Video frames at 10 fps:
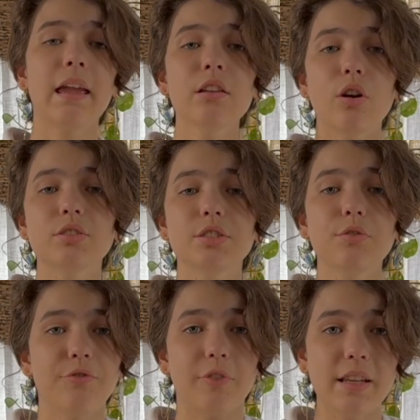and
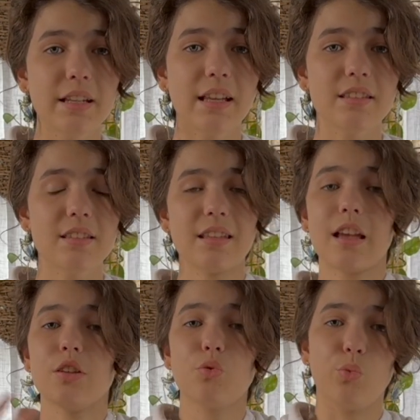also fight against this
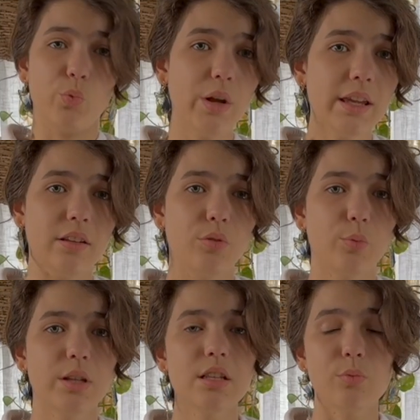and win
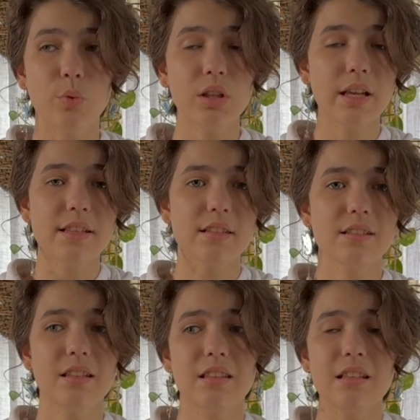when he realizes
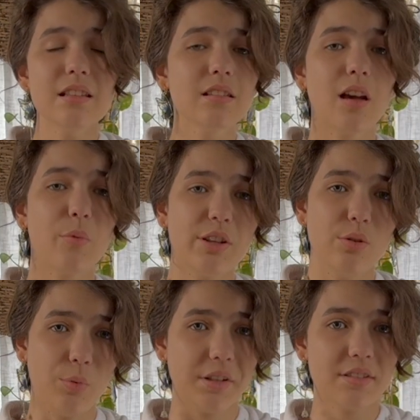that this is not what he
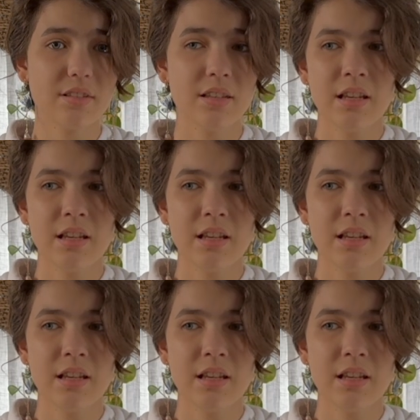wants.